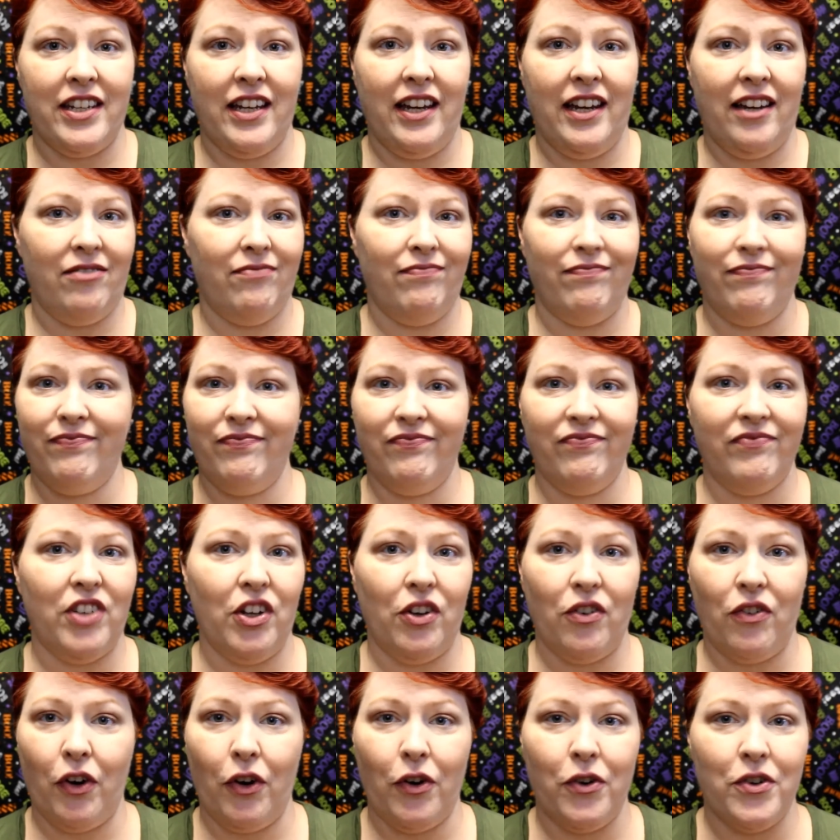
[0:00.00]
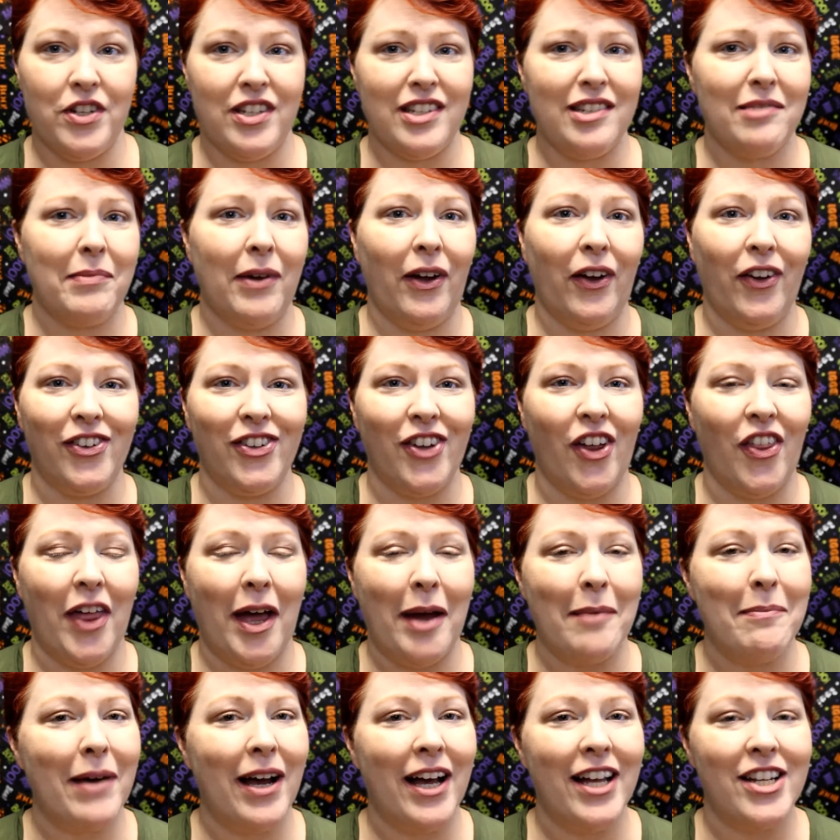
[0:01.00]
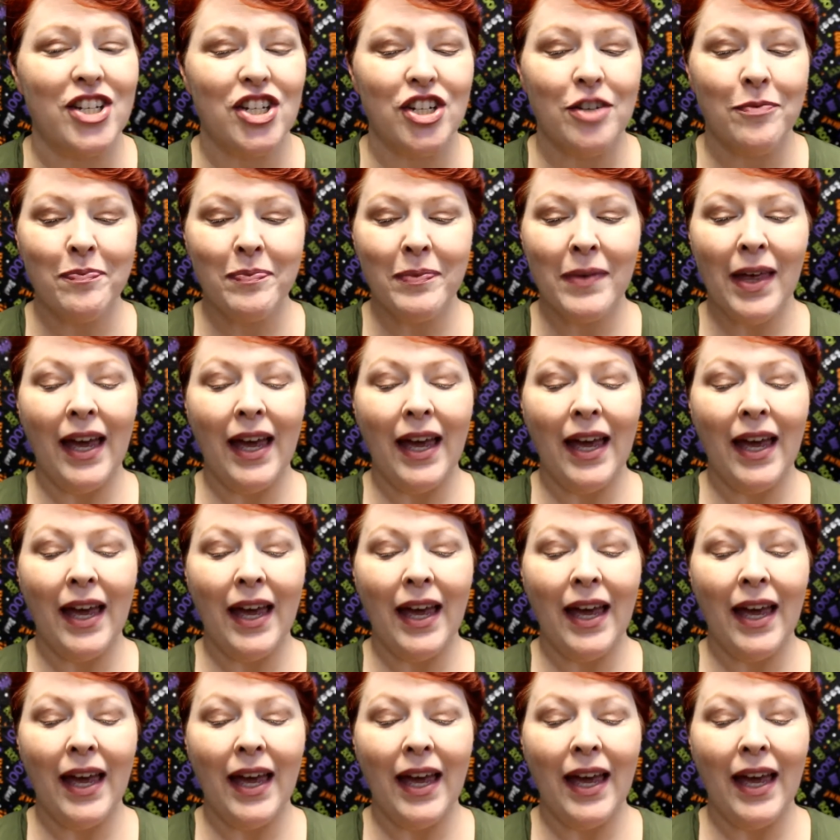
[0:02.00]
I don't notice smells all that much.